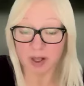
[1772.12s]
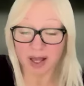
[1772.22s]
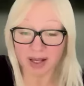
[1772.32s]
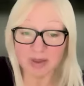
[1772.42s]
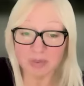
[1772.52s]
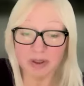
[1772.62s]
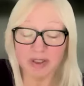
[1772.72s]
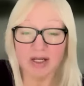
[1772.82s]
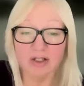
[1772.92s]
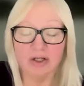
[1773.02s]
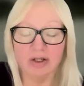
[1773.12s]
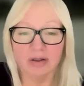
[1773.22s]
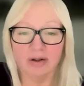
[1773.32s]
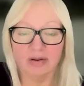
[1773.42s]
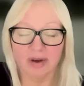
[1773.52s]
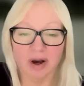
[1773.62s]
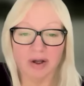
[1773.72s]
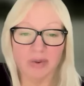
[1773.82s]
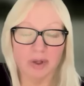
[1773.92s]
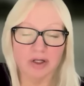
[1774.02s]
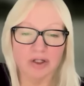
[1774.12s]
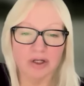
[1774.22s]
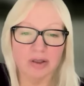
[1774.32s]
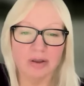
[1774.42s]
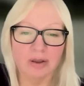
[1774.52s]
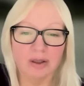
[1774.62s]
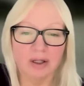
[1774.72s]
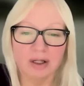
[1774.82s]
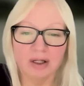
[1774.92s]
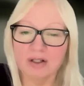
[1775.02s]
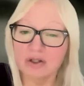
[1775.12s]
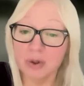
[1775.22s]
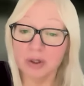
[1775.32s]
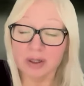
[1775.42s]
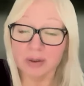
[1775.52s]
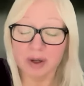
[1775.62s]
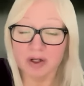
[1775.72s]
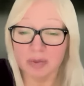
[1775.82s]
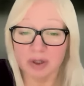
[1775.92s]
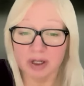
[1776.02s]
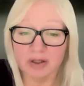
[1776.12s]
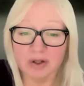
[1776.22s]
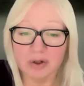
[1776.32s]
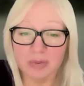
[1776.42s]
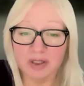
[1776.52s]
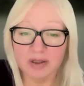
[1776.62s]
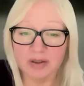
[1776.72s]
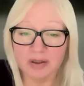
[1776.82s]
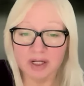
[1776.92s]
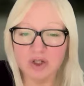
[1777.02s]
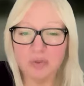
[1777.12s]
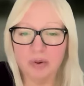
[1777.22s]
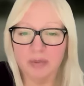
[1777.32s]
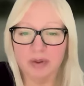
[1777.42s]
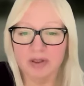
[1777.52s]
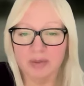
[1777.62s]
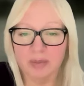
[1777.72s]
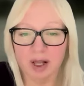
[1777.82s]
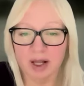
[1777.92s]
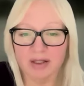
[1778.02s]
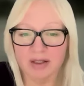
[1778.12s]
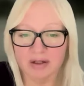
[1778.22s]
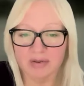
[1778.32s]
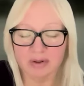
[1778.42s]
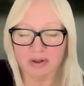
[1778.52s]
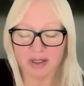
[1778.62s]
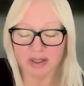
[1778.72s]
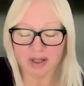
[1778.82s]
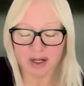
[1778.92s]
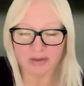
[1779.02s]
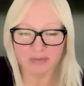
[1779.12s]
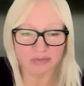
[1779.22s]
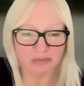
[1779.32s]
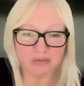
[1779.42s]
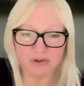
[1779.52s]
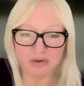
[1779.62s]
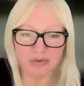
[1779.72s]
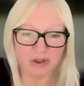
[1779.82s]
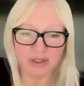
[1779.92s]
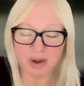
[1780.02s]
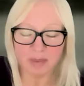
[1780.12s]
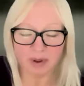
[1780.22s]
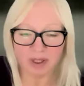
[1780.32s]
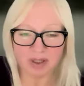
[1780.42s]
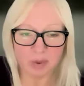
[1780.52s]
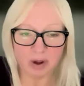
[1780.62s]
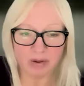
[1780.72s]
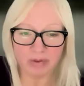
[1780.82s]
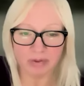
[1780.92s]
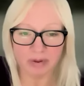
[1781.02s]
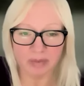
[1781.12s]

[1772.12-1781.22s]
explanation, evaluation, constructing measurement instruments. Each purpose implies a different design. So for example, let's walk through them.